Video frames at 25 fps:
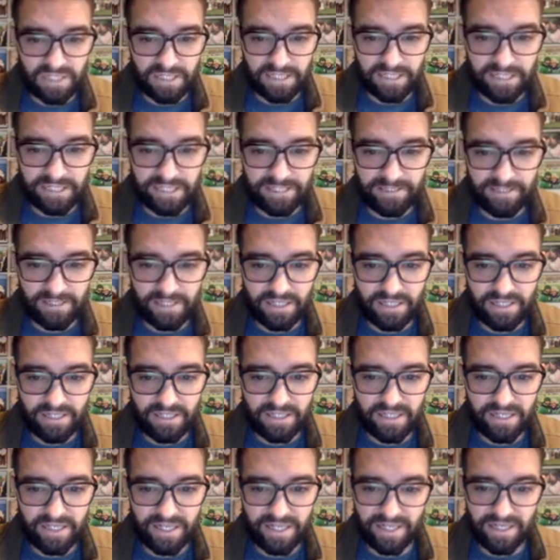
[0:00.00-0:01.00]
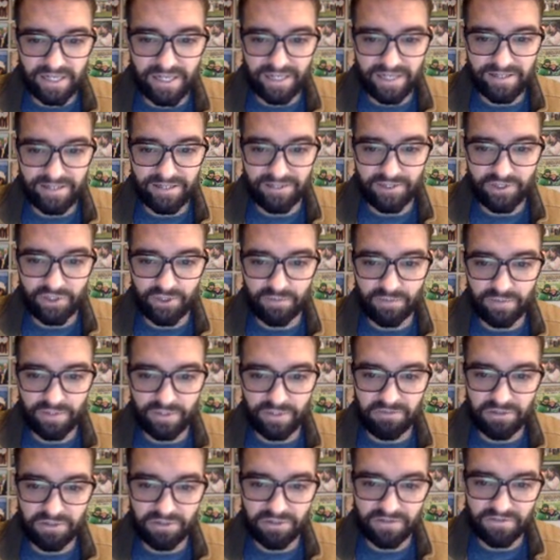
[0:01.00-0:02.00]
Okay, and then you'll be
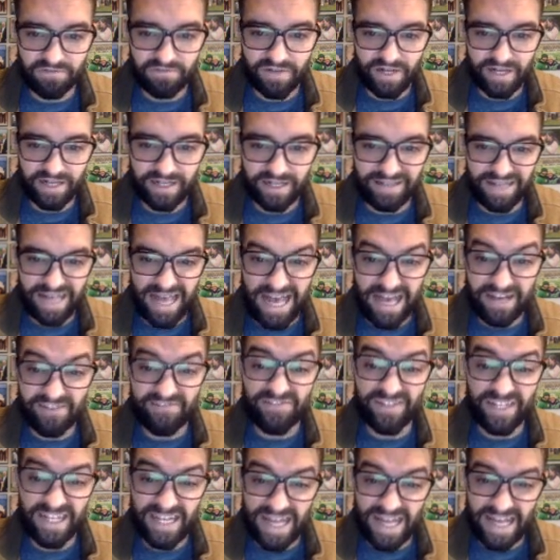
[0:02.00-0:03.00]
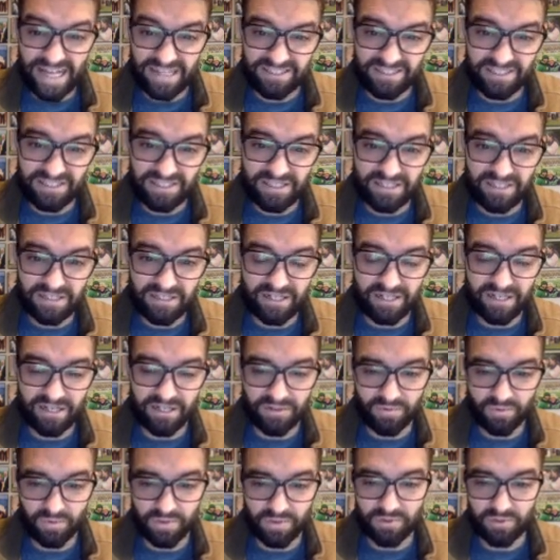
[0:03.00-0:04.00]
able to find the F net,
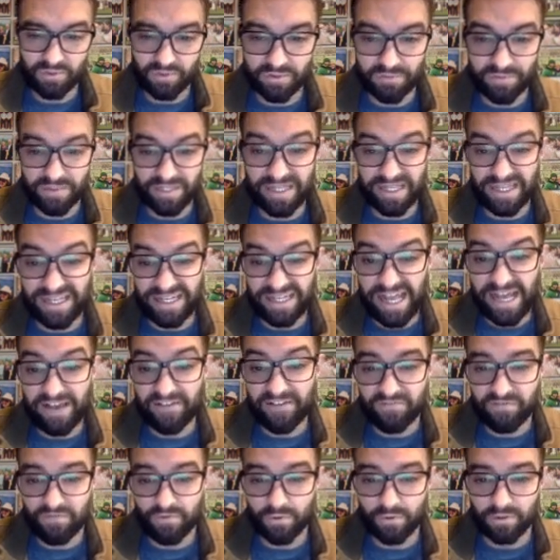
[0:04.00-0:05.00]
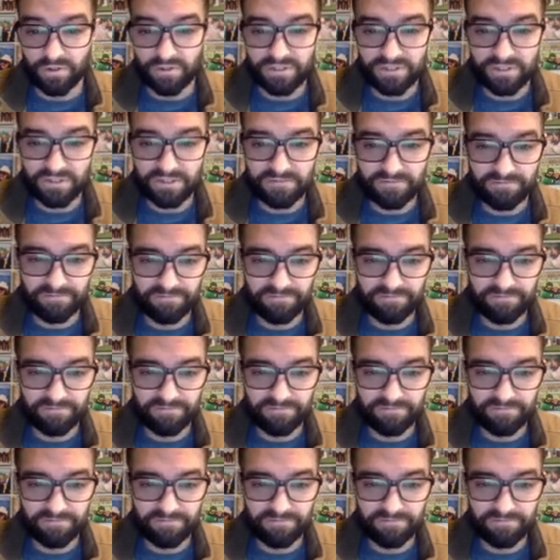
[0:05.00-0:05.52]
which would be the net force.